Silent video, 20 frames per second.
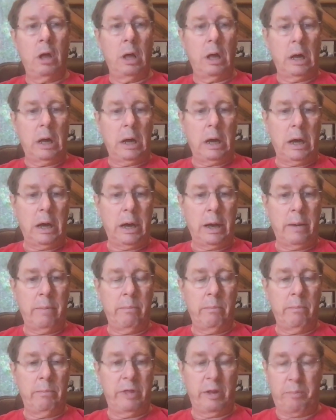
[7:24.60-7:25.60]

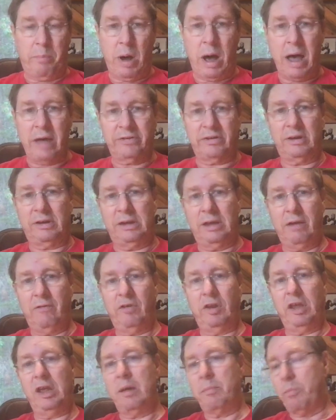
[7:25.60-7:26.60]
the
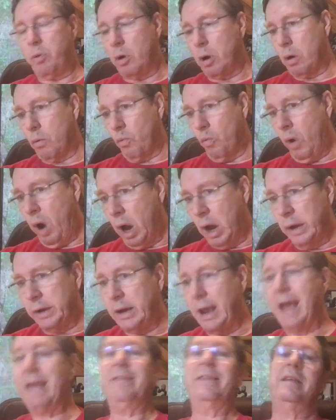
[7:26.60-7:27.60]
positivity in part 1
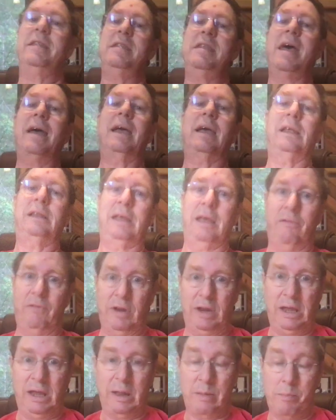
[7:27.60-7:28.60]
and the
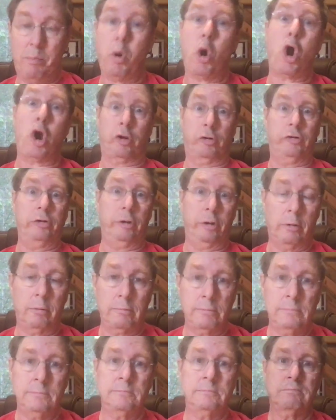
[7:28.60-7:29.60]
negativity in part 2.
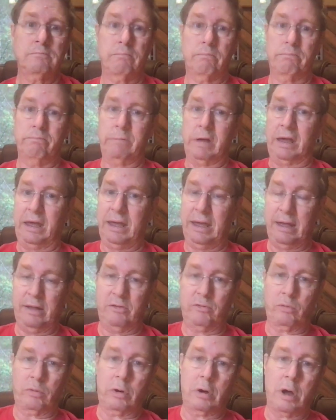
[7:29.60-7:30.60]
The
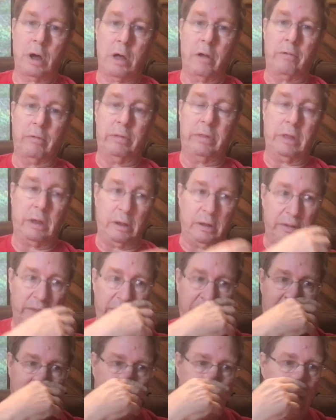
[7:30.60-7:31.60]
kids
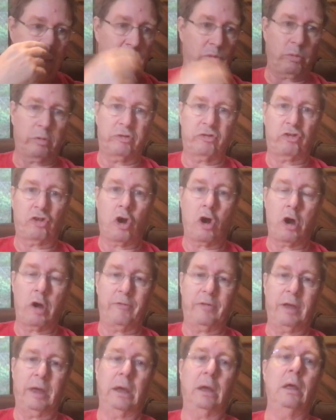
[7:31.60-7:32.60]
were
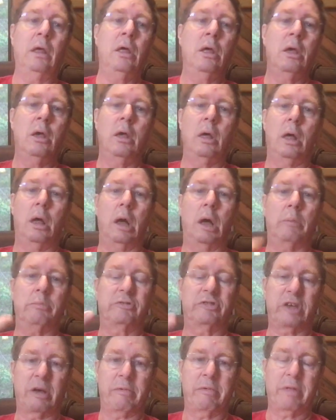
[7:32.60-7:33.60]
starving.
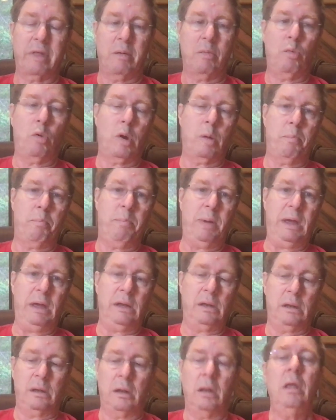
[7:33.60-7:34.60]
Some of them were
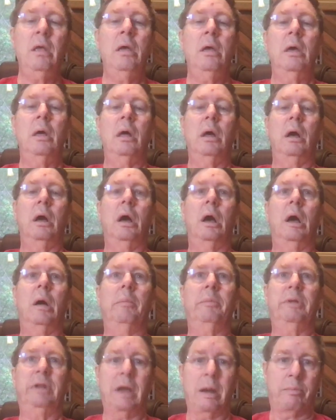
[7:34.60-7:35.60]
beaten.
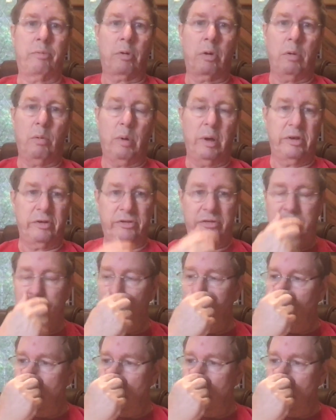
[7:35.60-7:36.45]
Deborah was